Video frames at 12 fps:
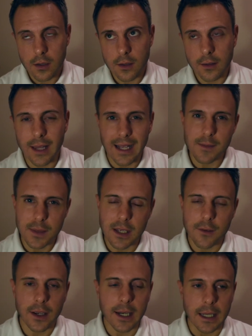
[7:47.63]
that
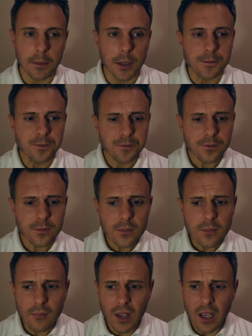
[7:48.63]
specifically, but
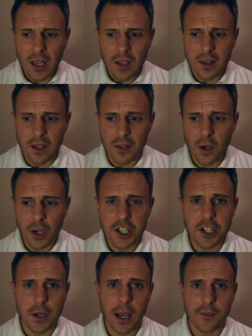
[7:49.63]
the
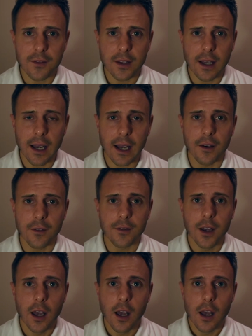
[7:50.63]
knowledge you have to have
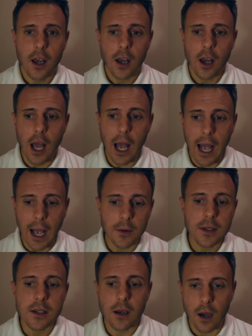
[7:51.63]

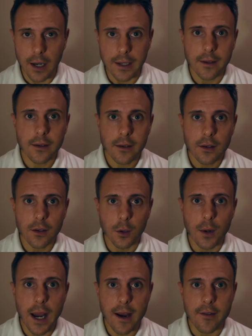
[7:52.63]
outside
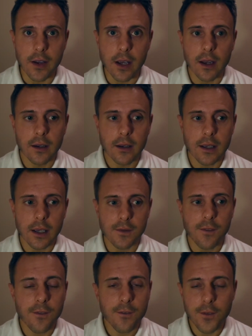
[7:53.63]
your area is
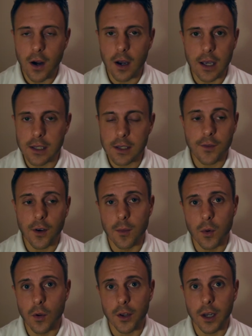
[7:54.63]
far
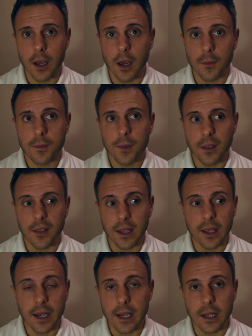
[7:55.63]
more than I
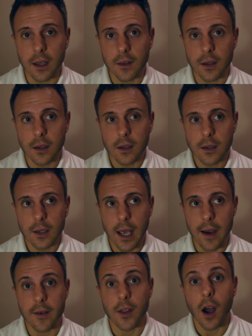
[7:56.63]
think in any other
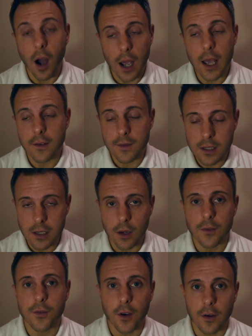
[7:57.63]
area that I have so
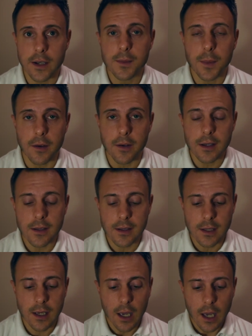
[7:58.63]
far experienced.